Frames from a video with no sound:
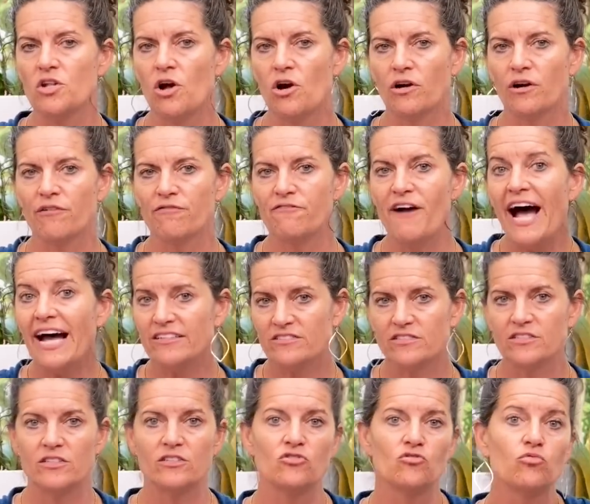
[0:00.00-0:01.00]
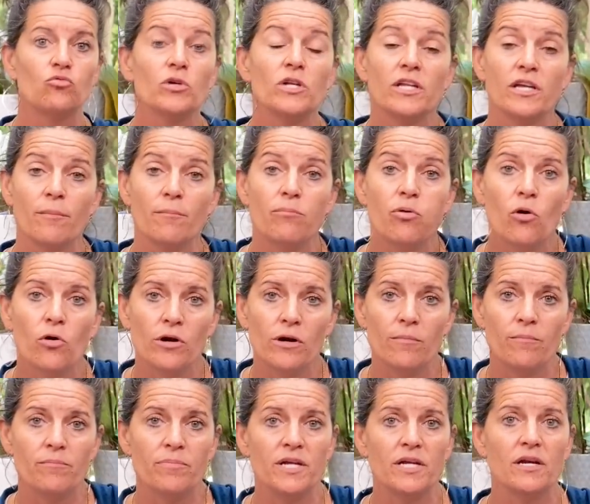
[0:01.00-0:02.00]
longer fasts is really
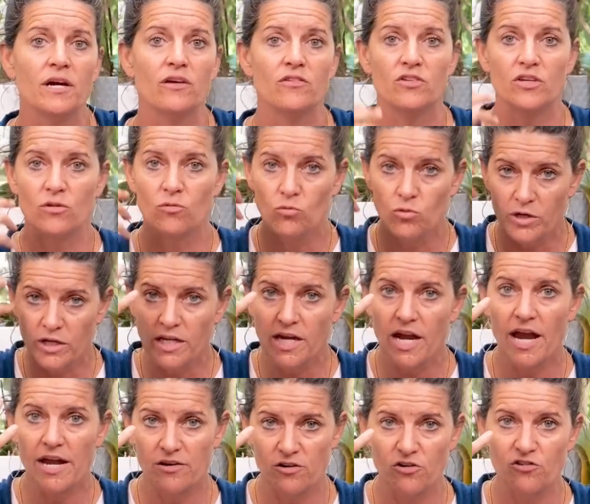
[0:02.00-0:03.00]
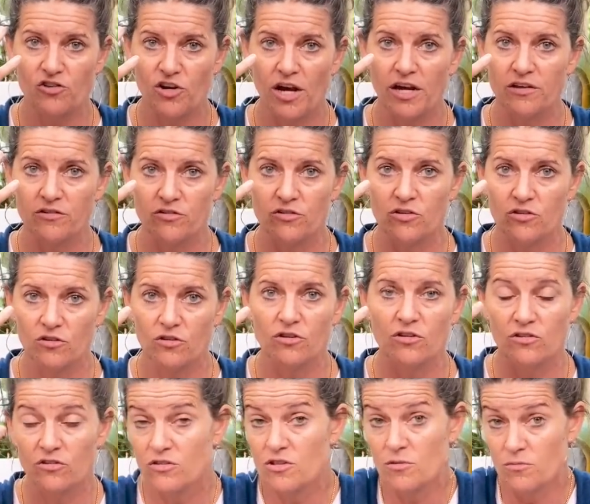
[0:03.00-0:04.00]
important because it re-energizes
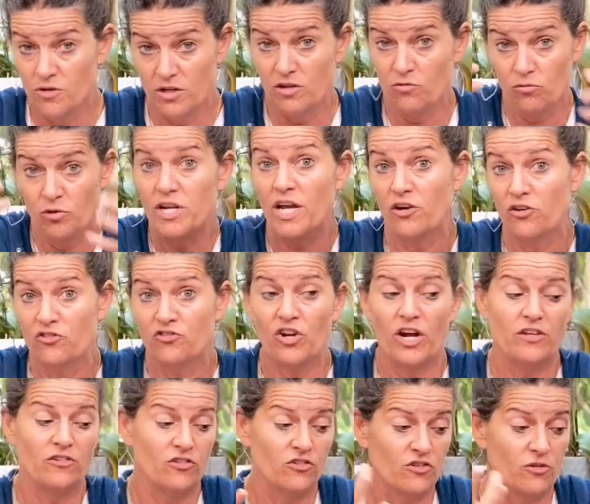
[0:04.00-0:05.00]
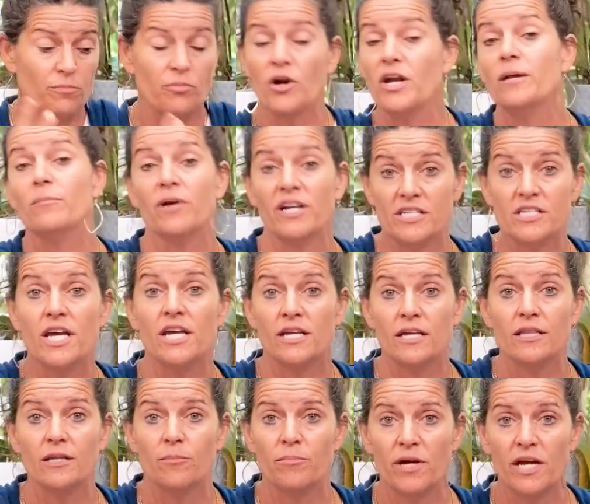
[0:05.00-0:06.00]
the, it re-energizes the brain by
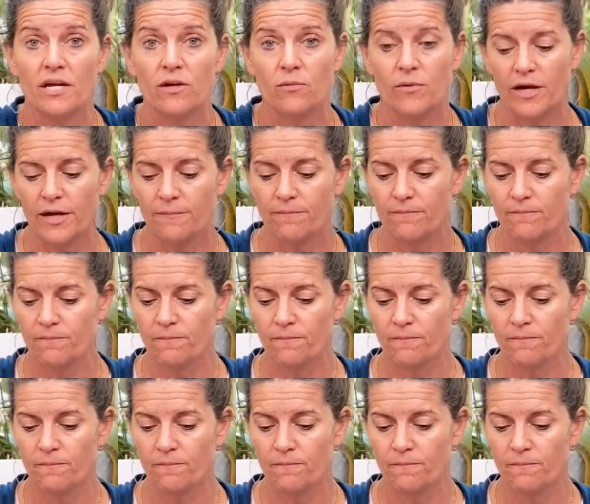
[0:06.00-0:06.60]
taking the pain away.